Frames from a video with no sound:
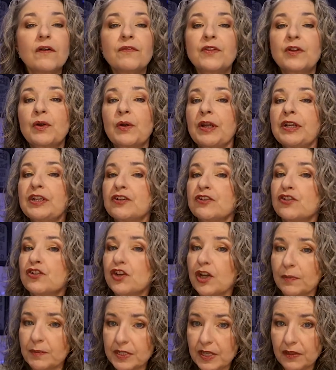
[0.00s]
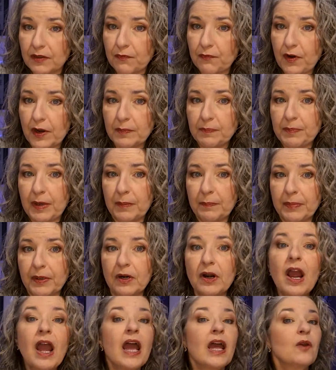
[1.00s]
of the creatures jumps on the front
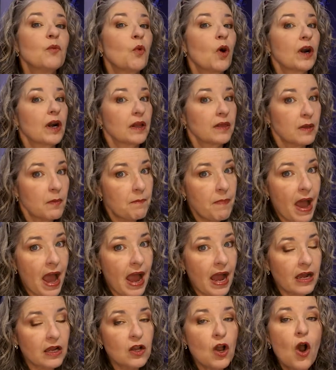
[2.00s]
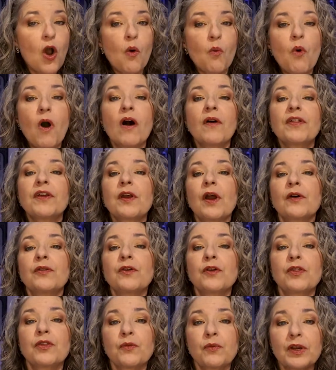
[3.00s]
bumper and one on the back, while the
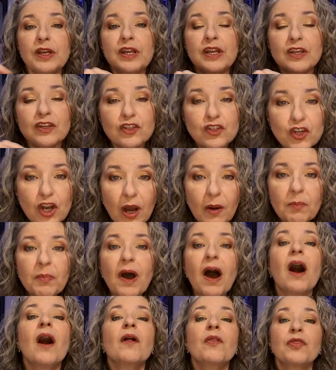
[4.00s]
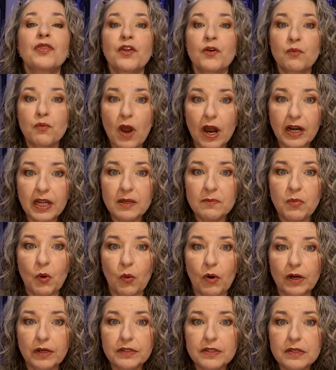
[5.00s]
other 3 jump on the running
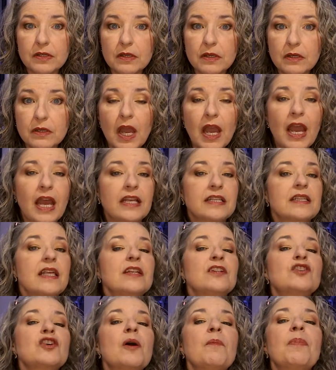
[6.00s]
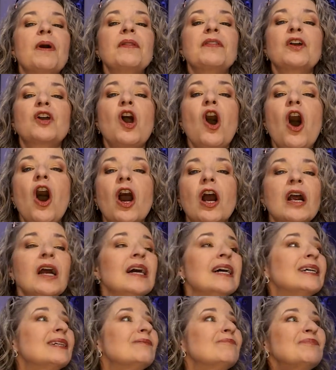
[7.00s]
boards. As they jump on the
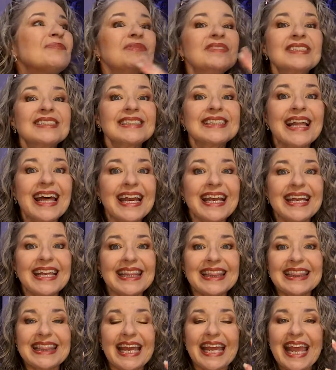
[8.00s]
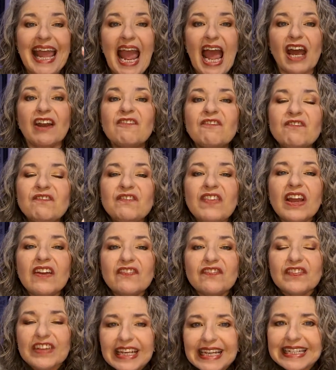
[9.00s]
car, it's like they add
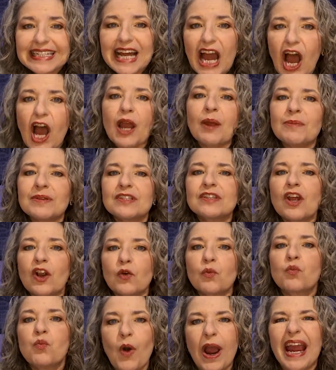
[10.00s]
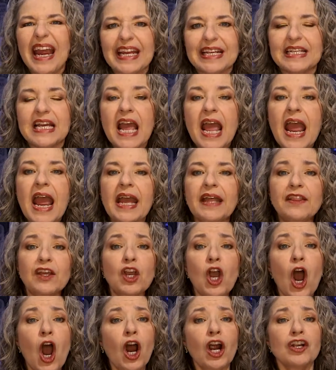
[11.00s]
50 times their weight, and
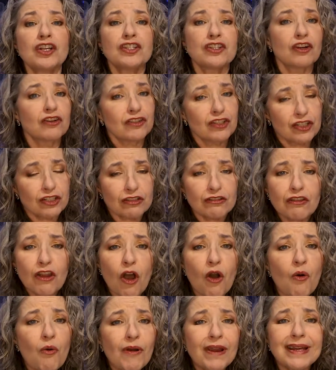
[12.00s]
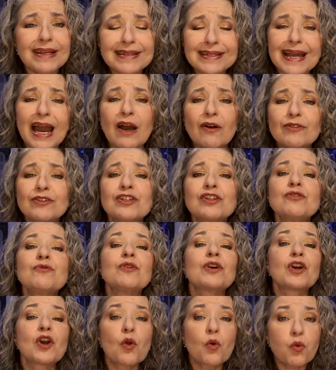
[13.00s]
the car starts slowing down
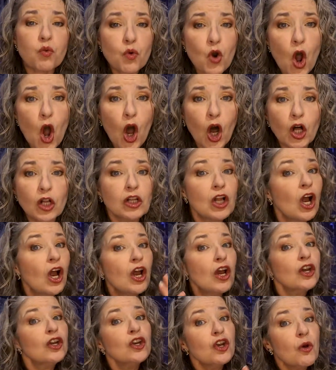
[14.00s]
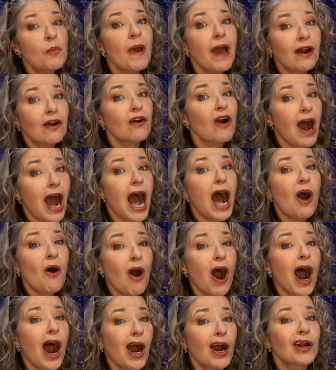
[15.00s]
to a crawl no matter
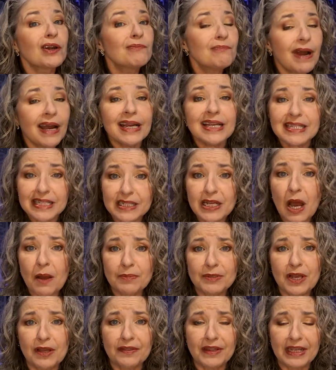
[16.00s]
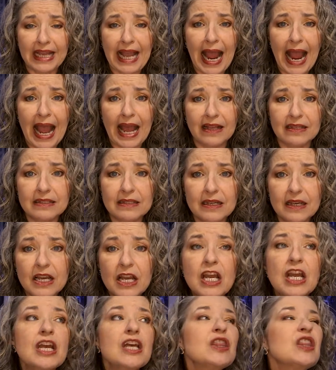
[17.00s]
how hard Mike stomps on the gas.
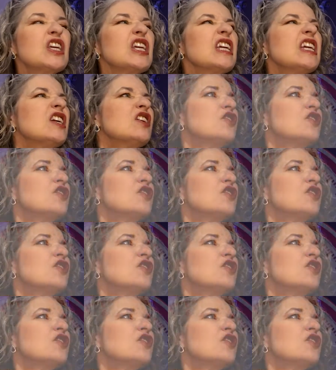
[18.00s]
The